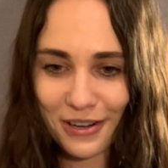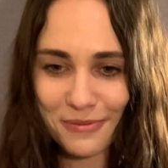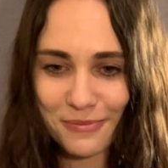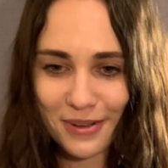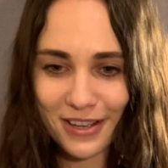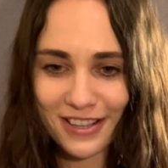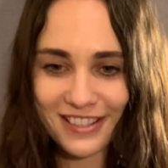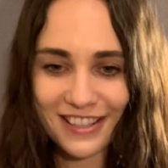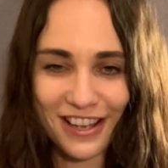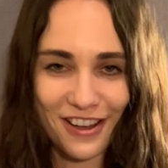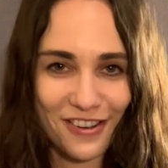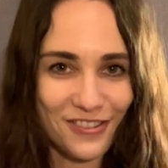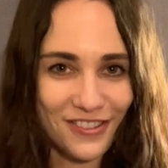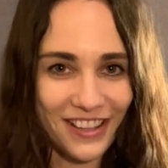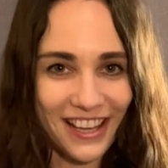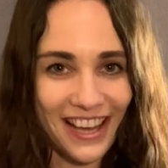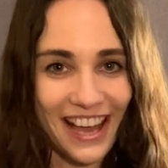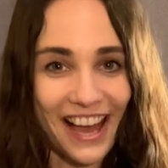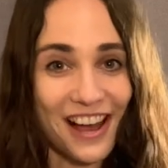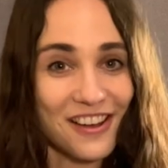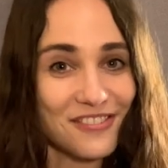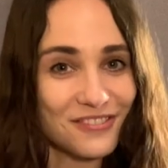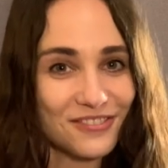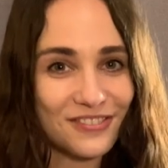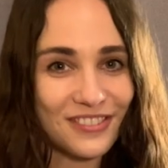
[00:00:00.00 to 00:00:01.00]
at myself that I
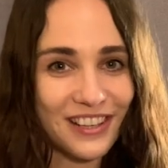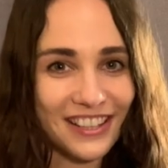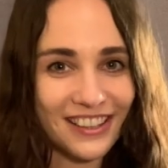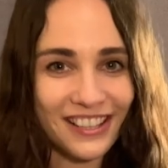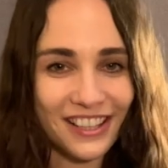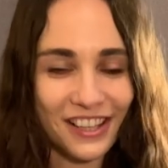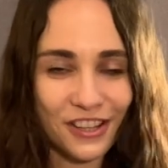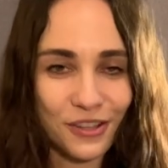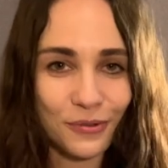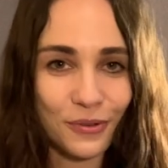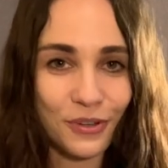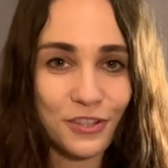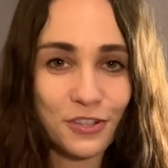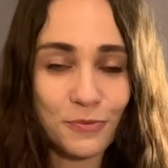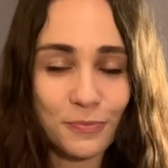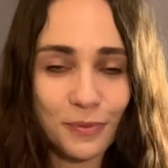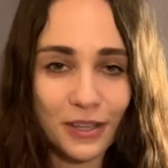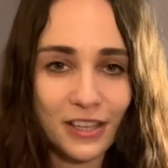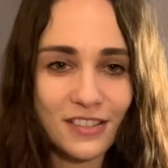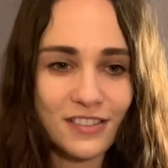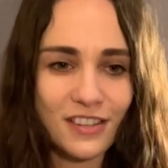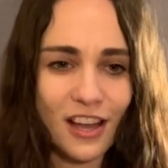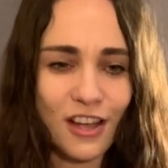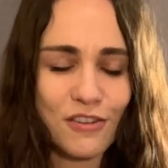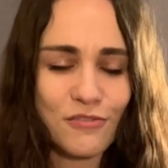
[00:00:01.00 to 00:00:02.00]
haven't read the other ones
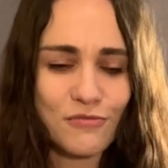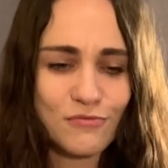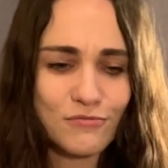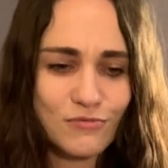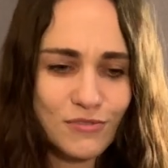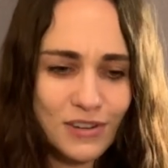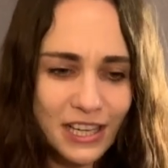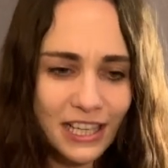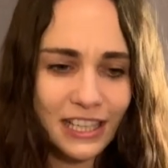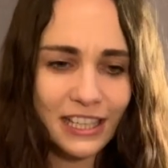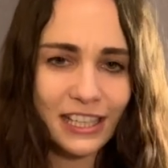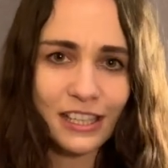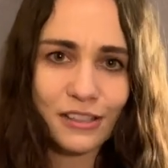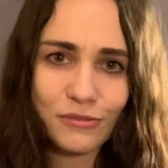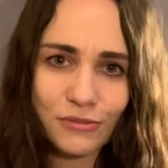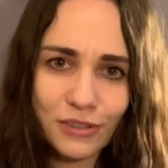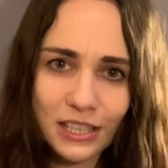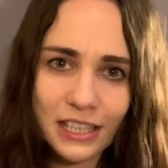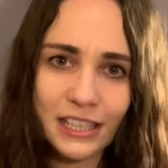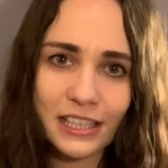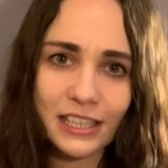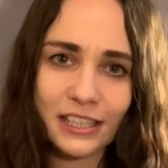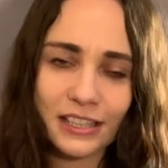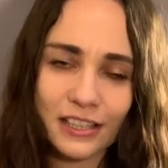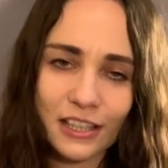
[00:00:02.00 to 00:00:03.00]
because I really,
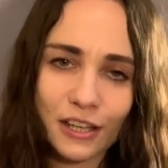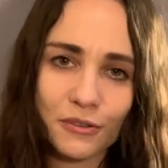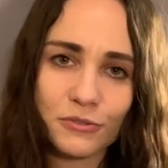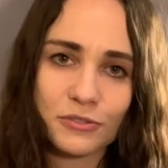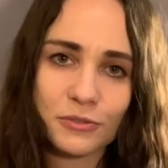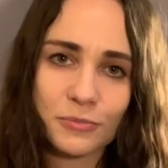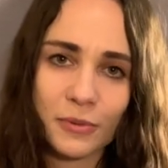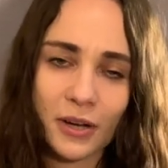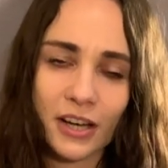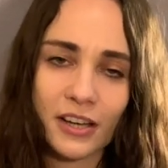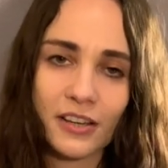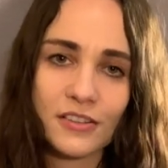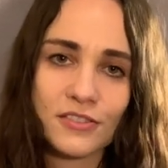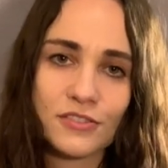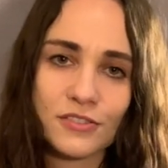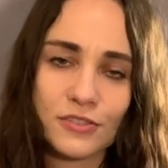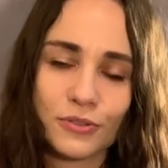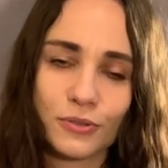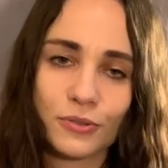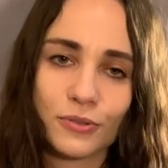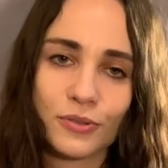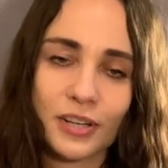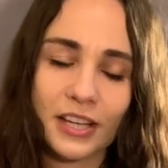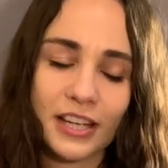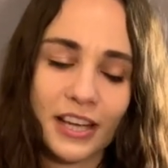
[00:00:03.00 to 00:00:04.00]
really loved Maya's
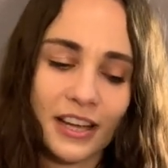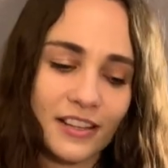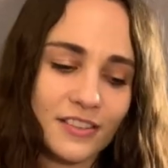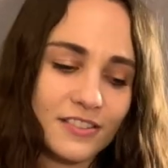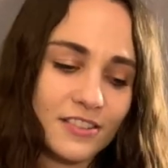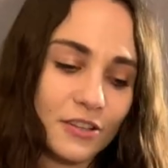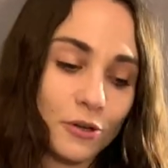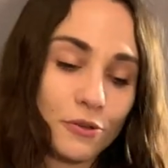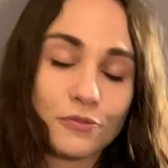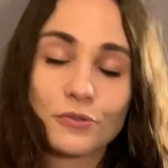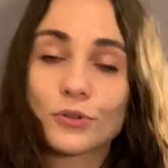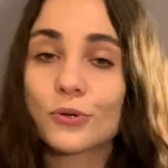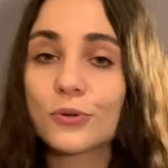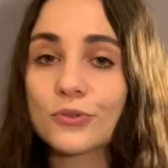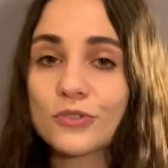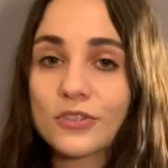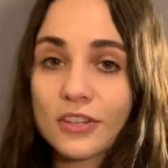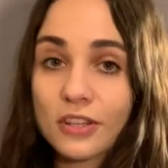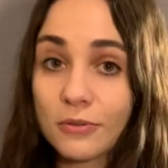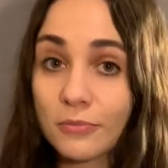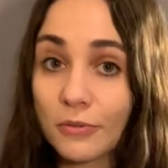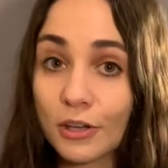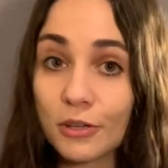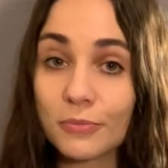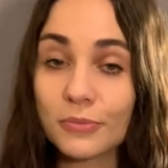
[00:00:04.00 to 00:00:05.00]
story. And so, of course,
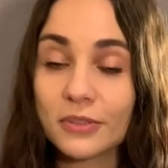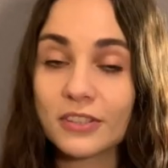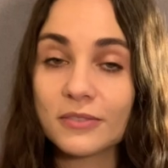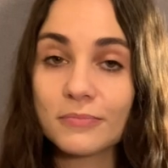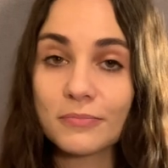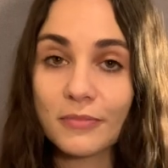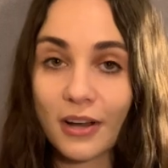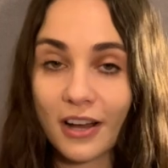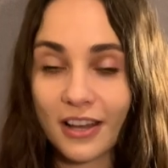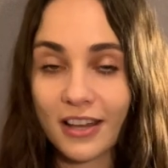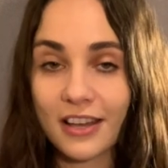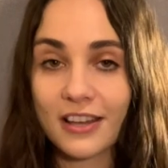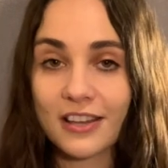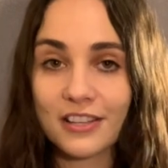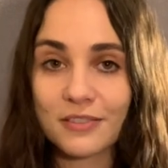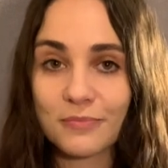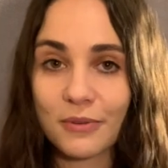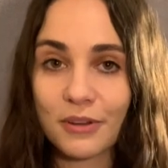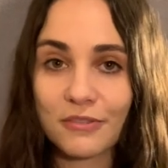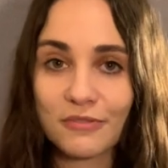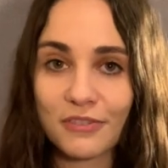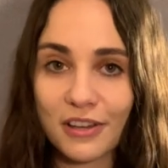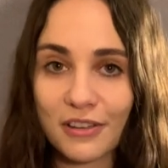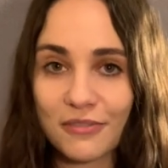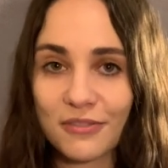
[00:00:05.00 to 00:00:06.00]
at the moment, Maya is
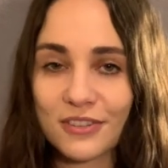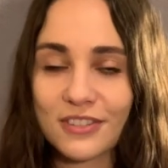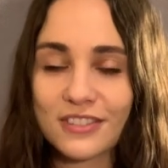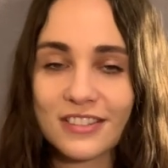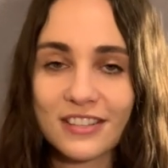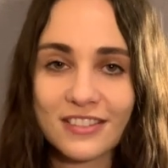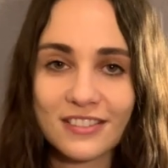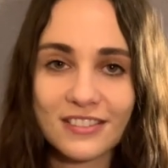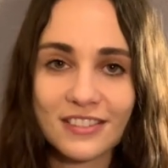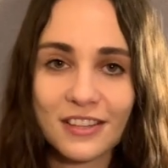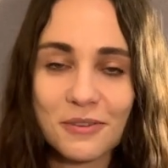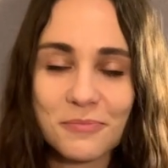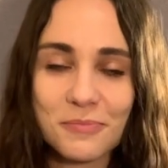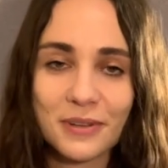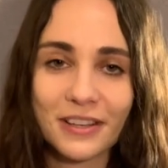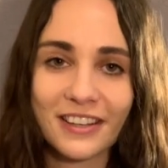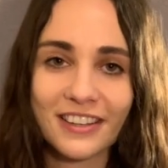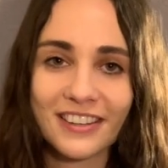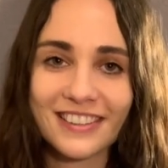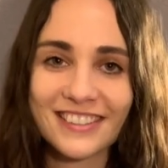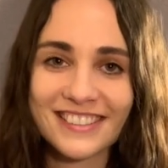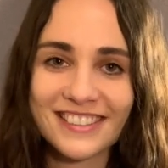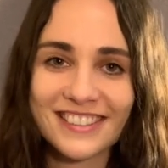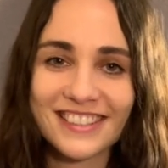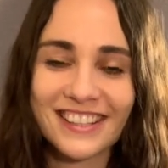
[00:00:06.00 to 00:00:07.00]
my favourite sister
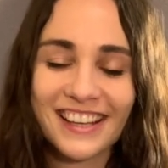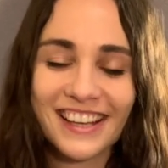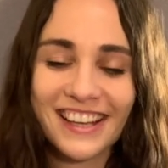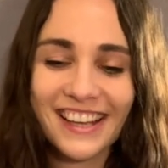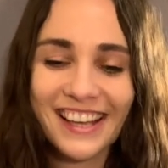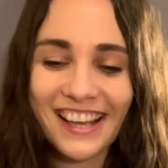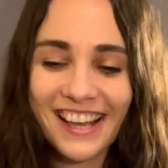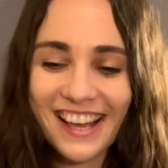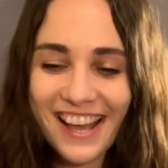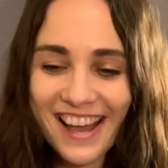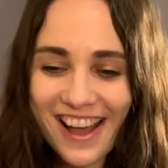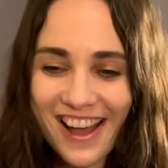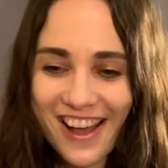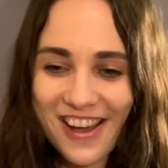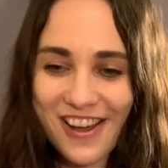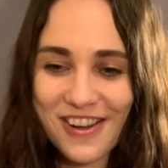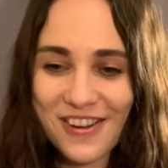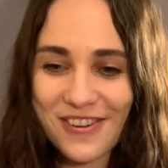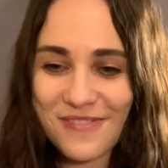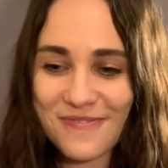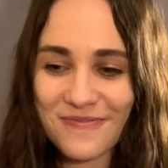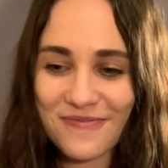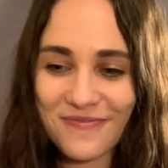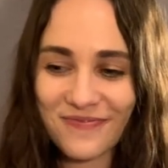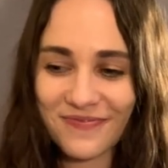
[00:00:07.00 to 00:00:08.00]
because
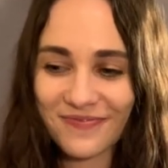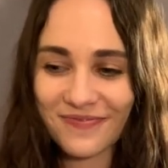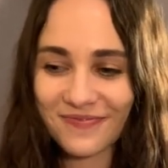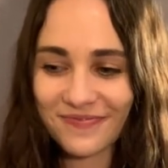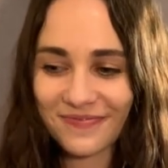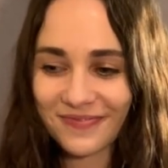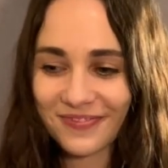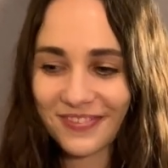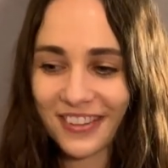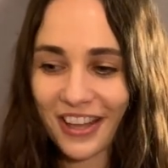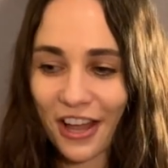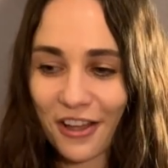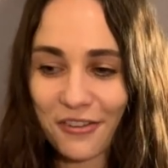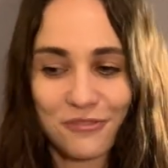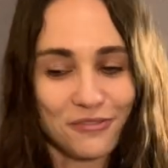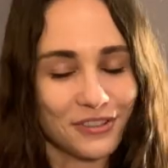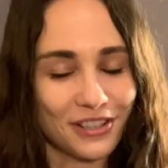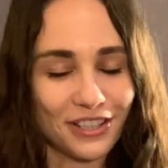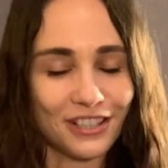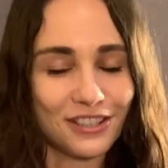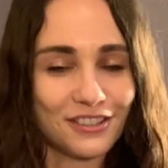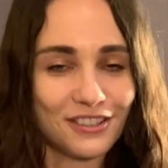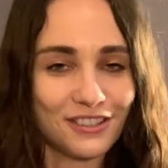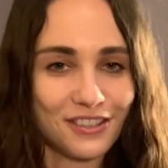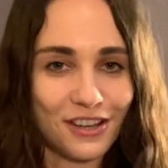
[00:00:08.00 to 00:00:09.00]
I
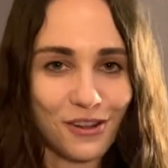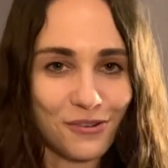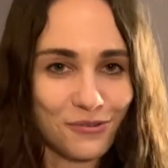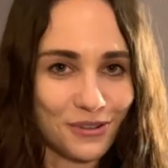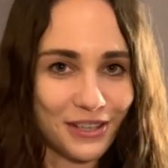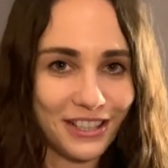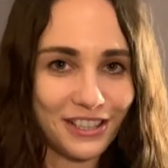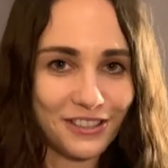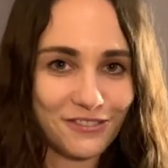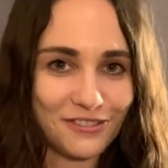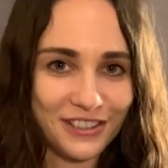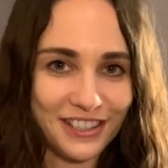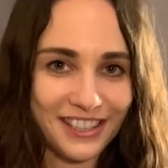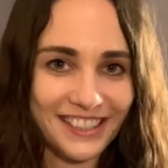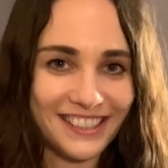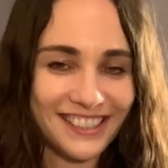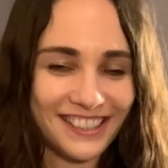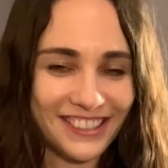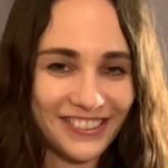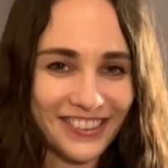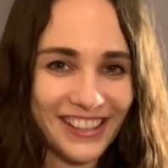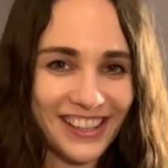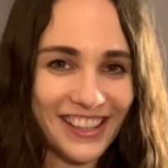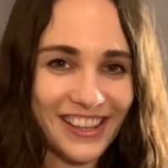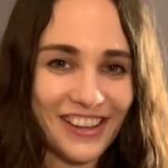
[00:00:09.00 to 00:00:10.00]
feel a real
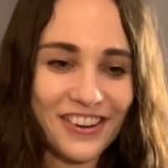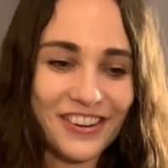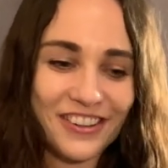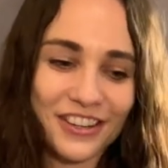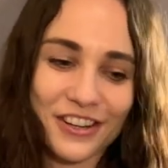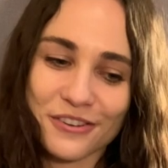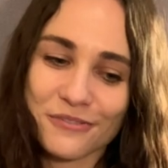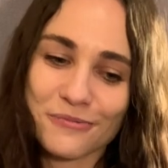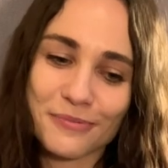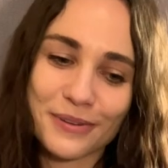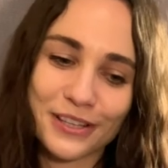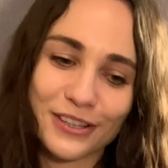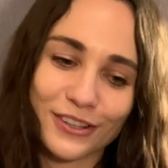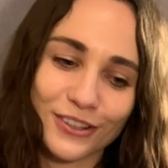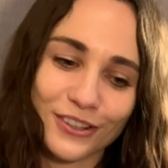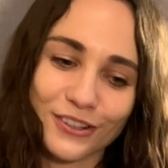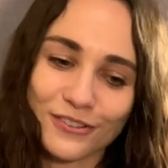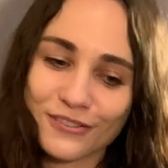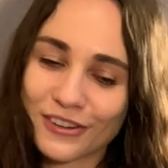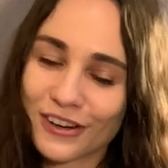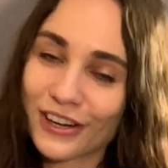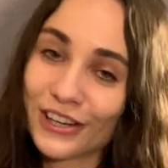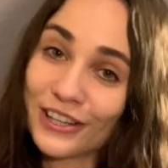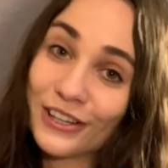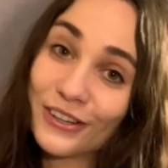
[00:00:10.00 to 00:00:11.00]
affinity with her, and I've been on a
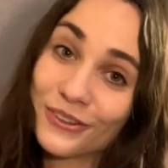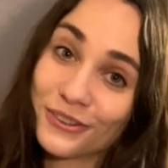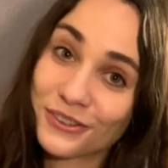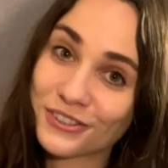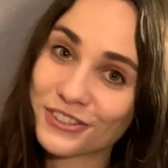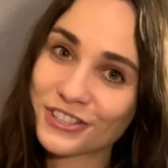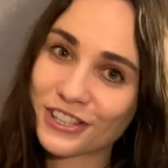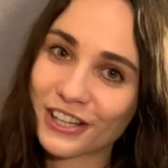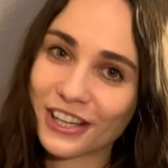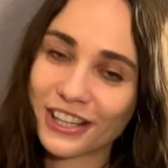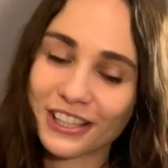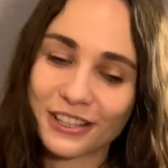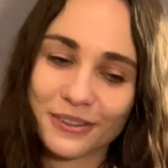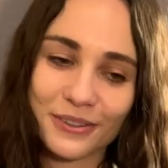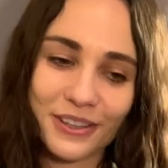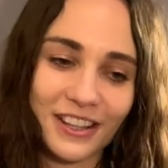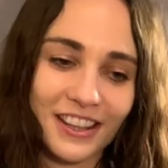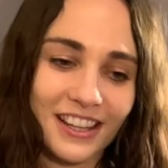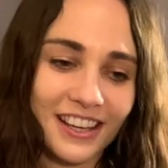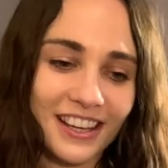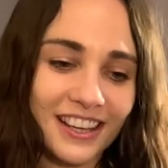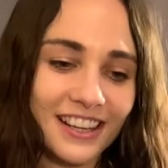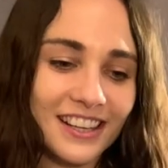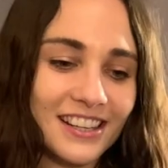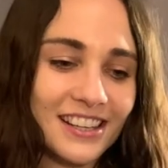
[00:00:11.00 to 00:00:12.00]
very long journey
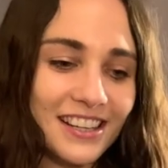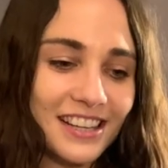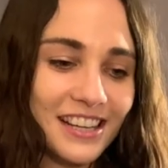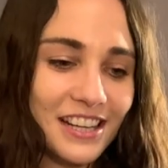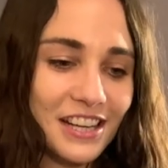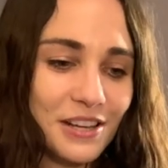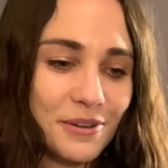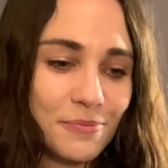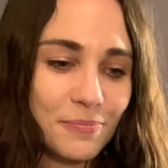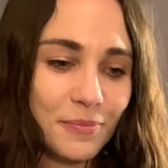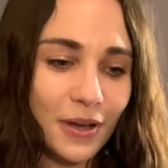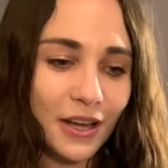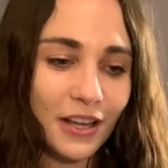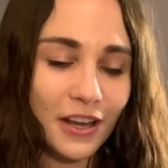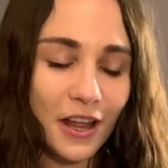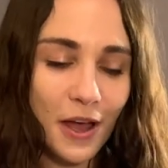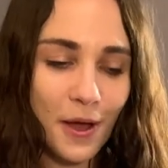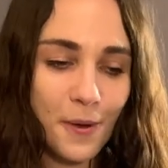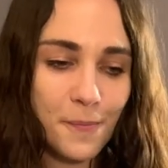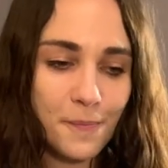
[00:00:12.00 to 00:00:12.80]
with her. But